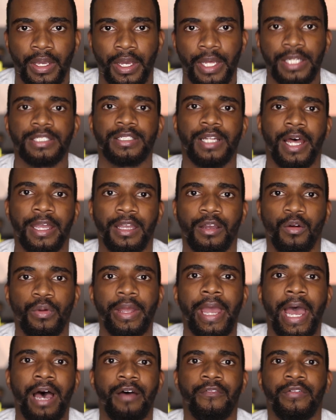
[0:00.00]
It's like
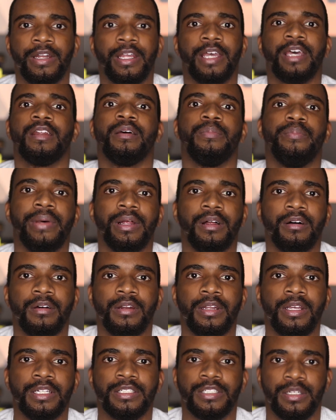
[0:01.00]
we have an
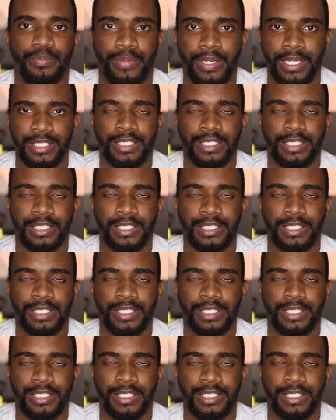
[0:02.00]
inability to be